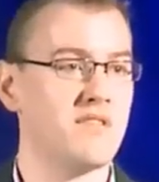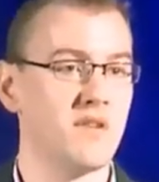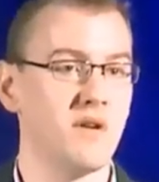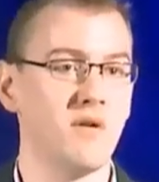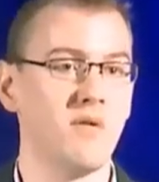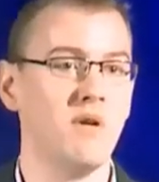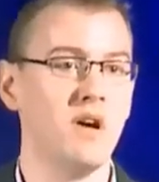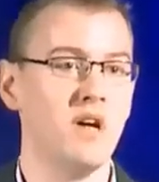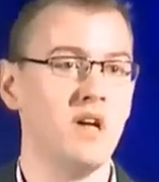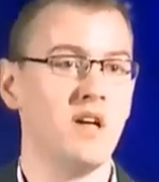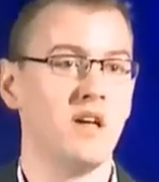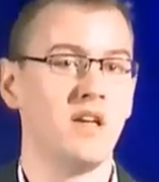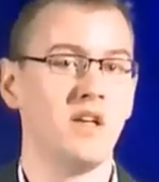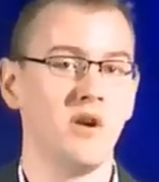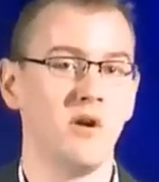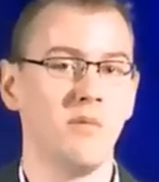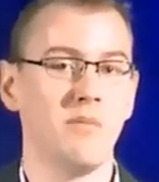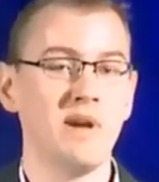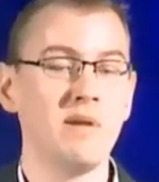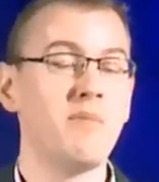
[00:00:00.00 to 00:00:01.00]
So,
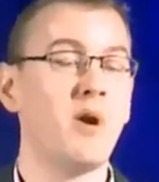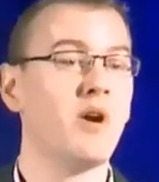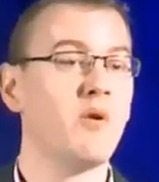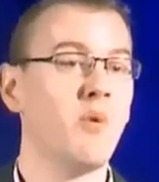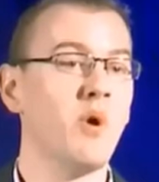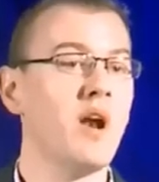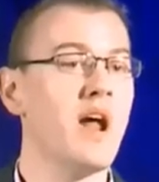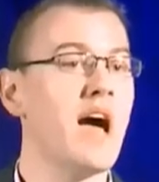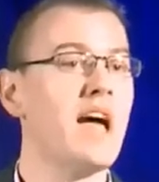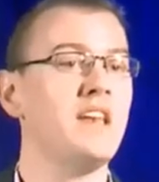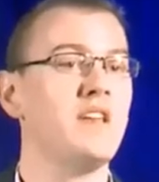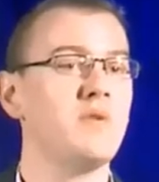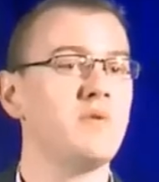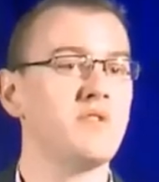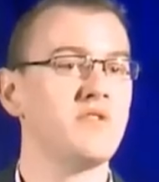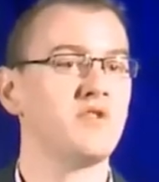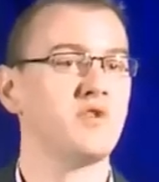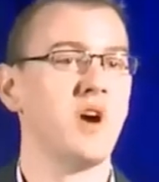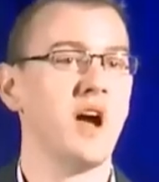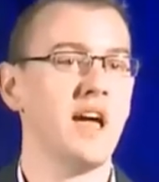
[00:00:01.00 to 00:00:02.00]
a big part of what I do
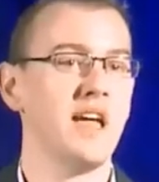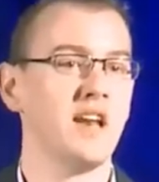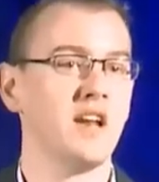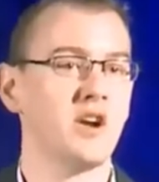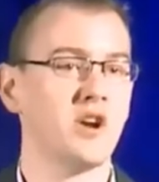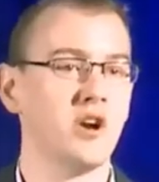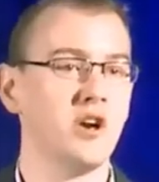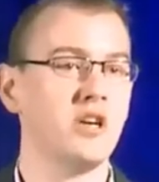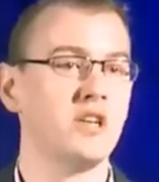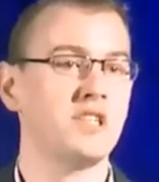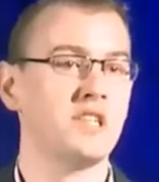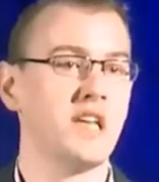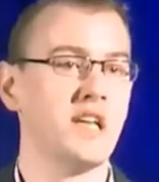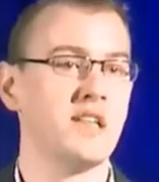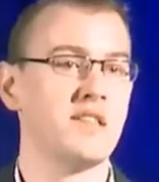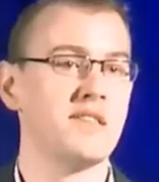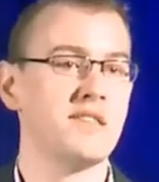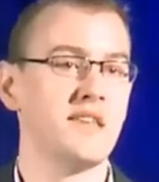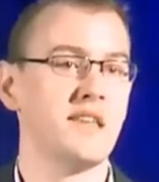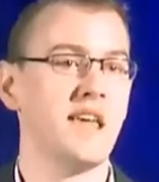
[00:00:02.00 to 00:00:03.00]
is try and encourage
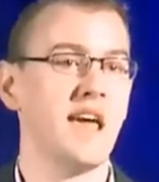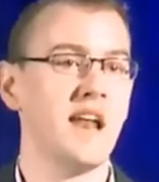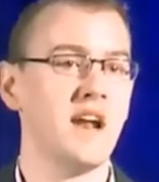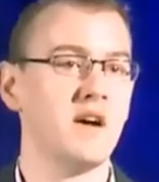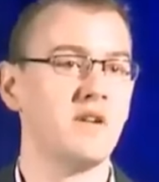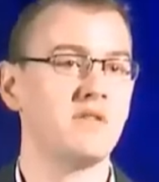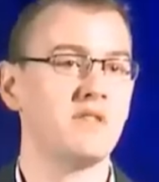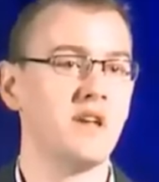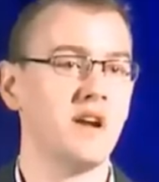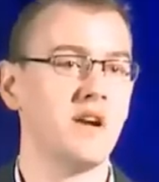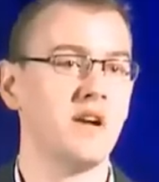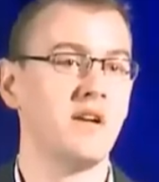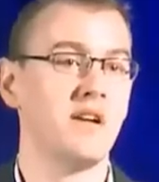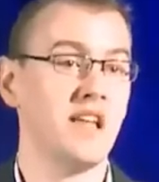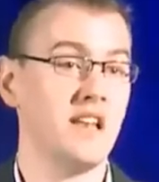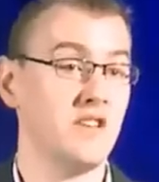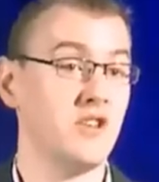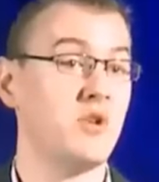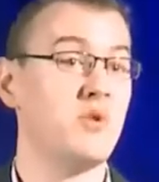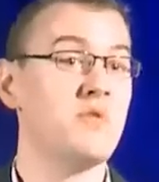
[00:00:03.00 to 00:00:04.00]
kids to get out there
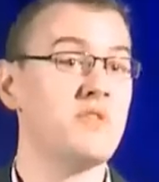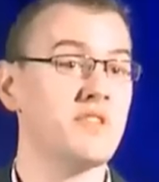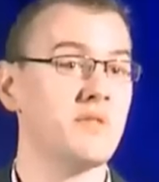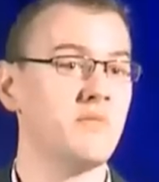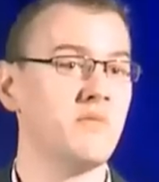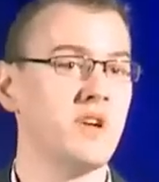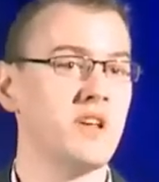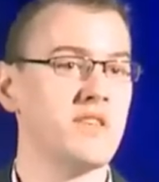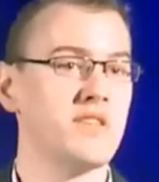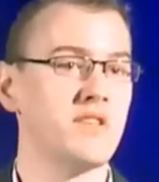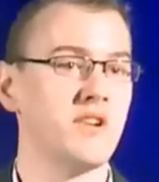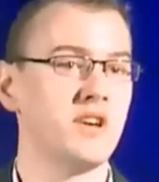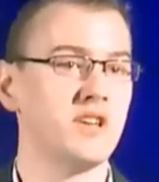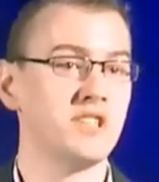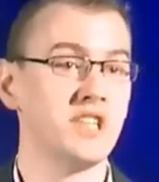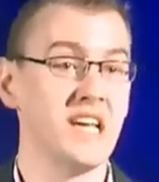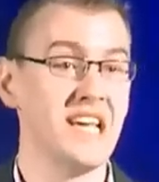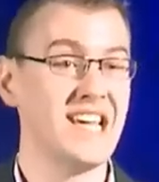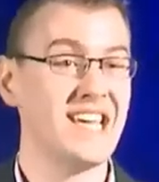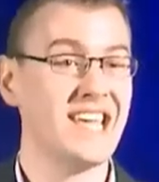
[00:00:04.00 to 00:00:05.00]
and do some
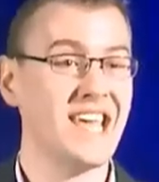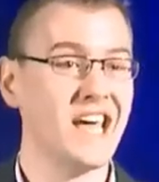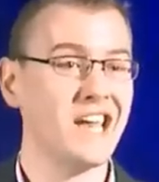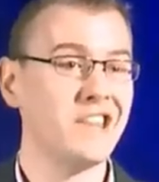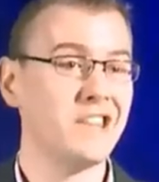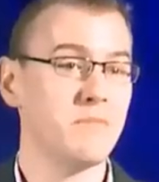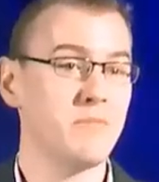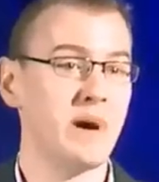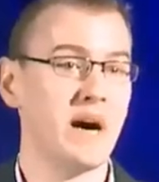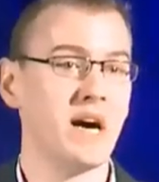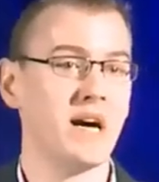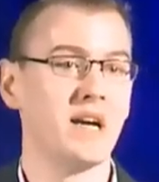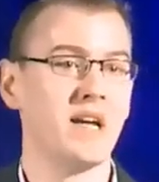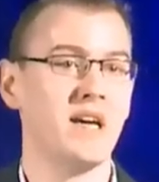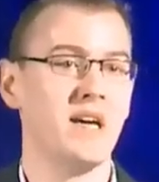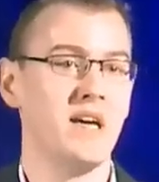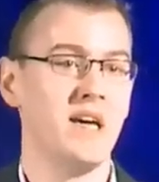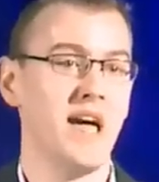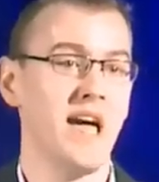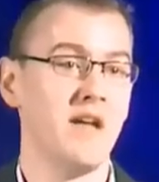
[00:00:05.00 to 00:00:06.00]
research, get the bug,
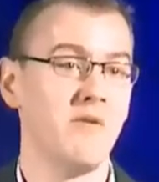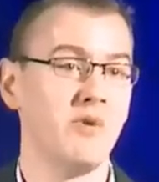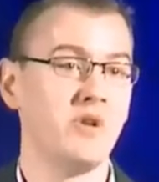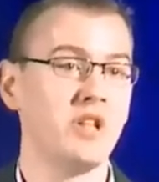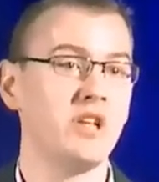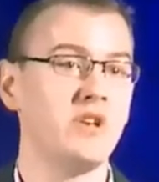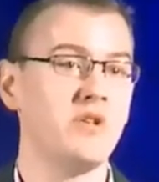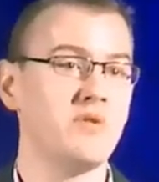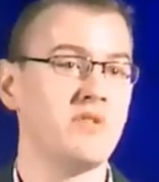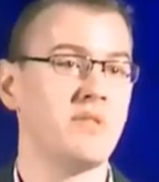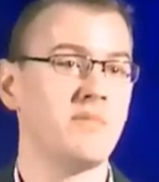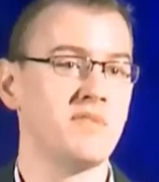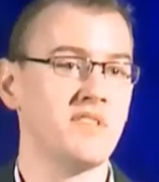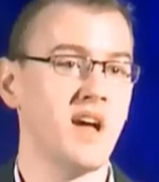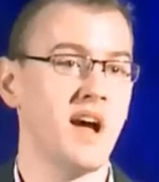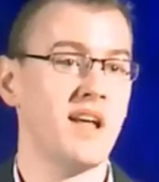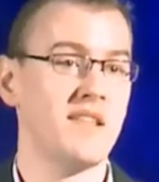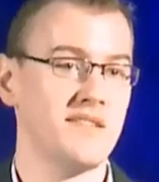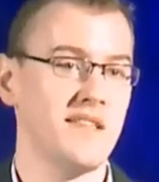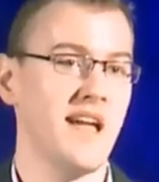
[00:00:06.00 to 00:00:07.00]
and really do some
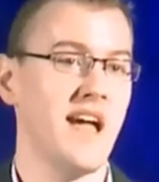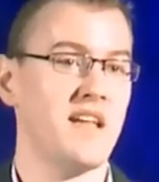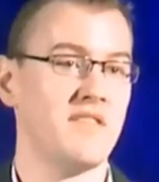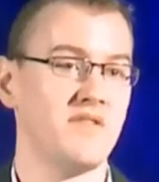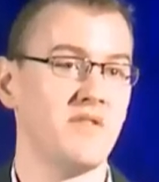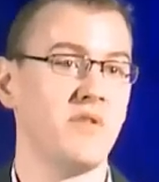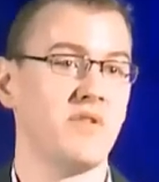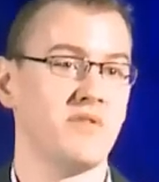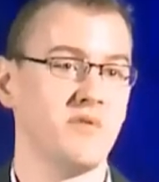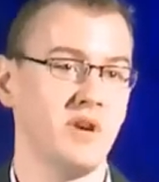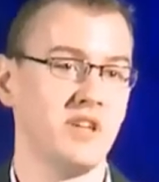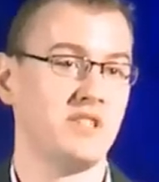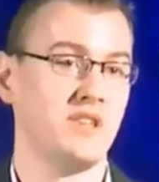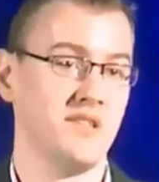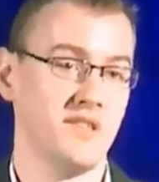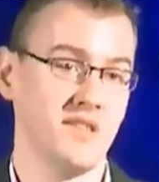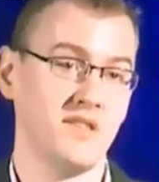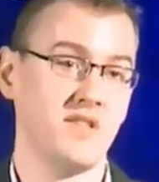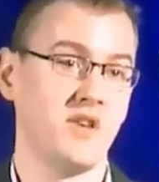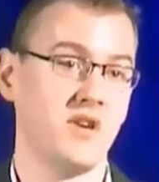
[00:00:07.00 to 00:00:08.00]
science to answer those
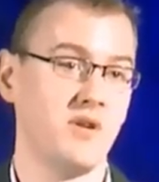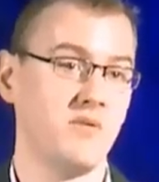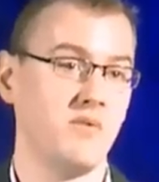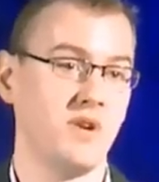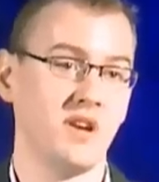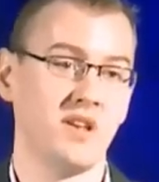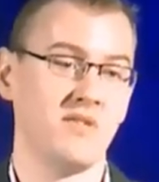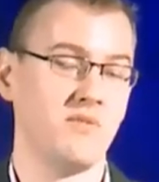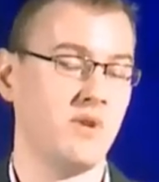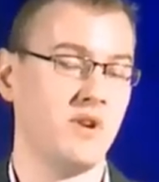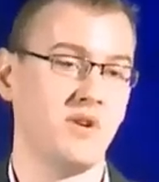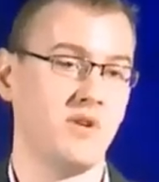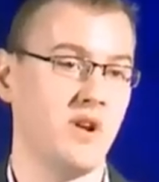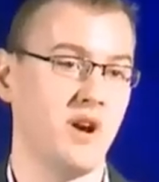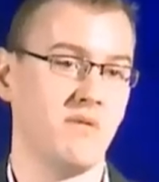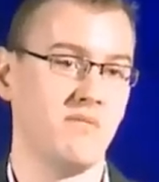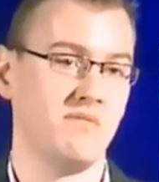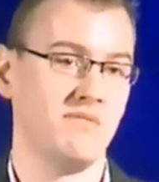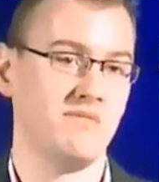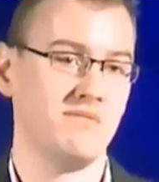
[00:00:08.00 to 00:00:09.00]
questions. It's a good one because we don't
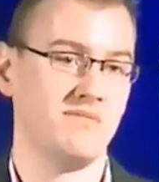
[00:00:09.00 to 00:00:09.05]
know.